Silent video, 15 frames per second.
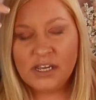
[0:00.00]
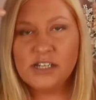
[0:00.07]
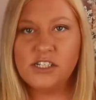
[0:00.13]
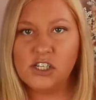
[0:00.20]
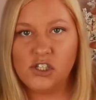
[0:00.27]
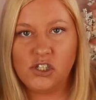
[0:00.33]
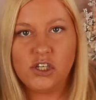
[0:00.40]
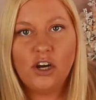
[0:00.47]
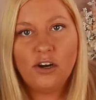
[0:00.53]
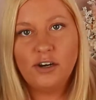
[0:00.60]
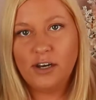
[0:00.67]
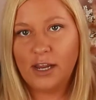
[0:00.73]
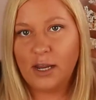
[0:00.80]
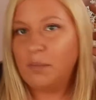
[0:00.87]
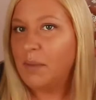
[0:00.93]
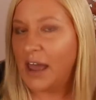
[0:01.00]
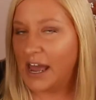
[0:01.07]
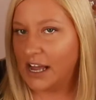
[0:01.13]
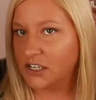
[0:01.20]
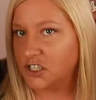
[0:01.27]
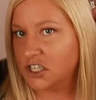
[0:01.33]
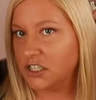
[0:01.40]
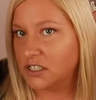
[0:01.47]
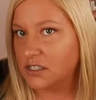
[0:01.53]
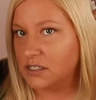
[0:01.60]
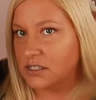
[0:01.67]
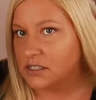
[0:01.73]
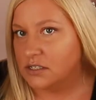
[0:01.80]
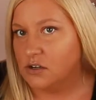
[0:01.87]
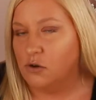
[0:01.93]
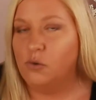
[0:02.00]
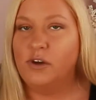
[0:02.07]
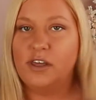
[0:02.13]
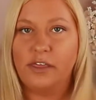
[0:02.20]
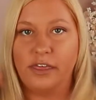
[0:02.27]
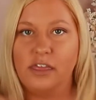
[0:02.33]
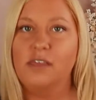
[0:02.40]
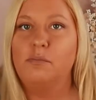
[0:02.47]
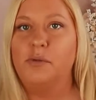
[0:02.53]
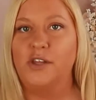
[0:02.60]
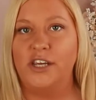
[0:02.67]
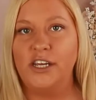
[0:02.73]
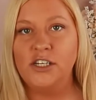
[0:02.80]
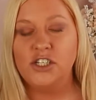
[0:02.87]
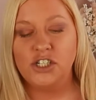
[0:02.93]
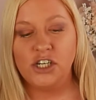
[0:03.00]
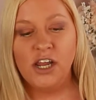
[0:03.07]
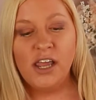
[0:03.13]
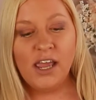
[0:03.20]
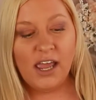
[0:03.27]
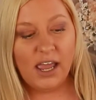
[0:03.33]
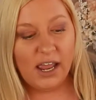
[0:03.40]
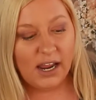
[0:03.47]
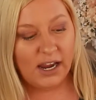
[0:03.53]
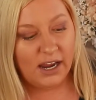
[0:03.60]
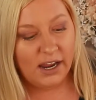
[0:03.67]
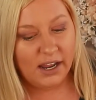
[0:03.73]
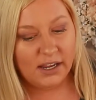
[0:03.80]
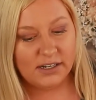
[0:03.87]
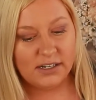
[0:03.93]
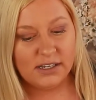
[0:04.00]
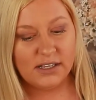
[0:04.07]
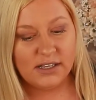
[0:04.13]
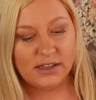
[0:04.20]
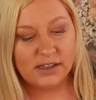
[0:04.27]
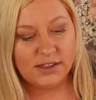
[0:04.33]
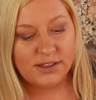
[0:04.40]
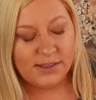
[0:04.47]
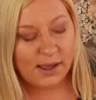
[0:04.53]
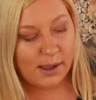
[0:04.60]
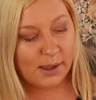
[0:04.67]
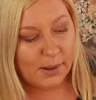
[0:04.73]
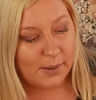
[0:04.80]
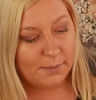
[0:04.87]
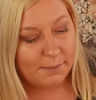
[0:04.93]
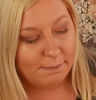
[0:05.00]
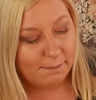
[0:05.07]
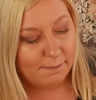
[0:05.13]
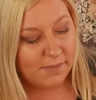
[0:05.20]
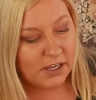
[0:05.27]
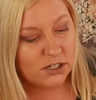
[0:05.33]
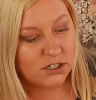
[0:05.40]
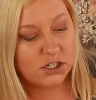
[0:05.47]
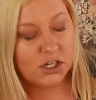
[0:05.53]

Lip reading: did certain like patches with the bleach, and it